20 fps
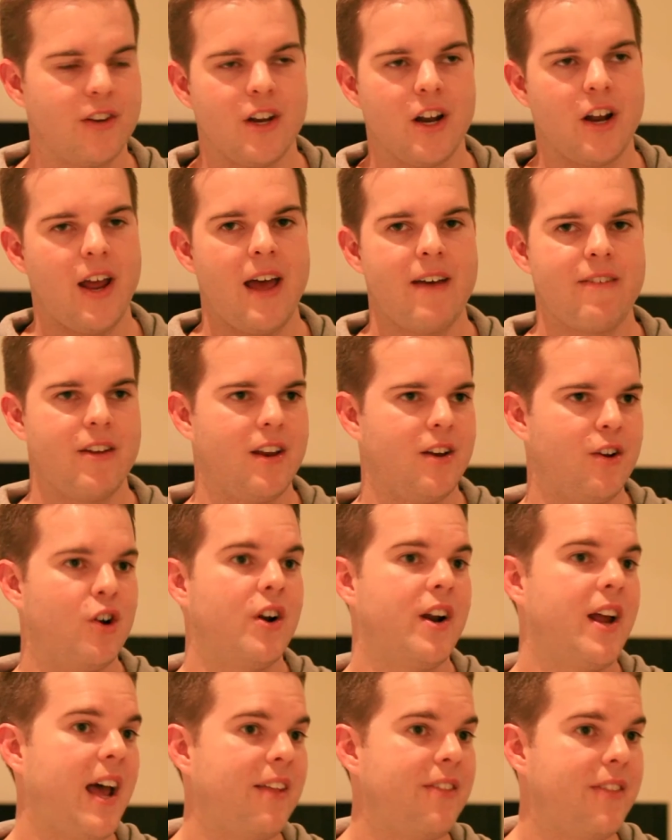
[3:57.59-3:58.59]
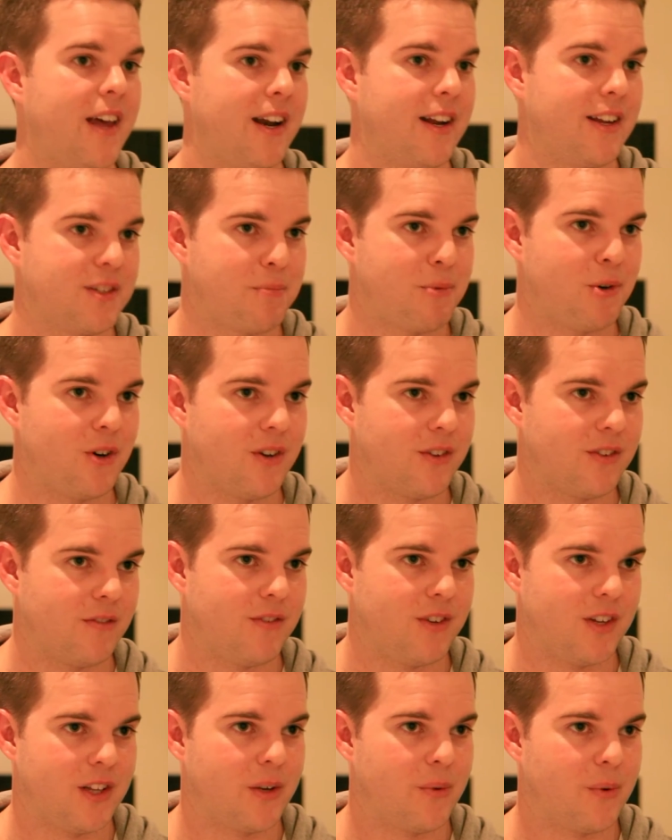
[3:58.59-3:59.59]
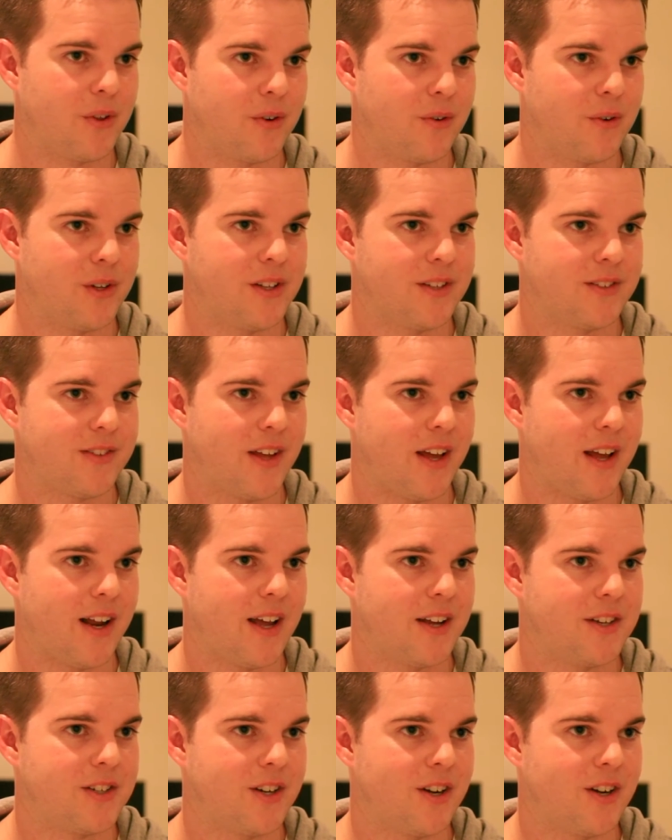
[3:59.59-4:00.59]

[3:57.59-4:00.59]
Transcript: you know, having not had that experience of dealing with a real estate agent,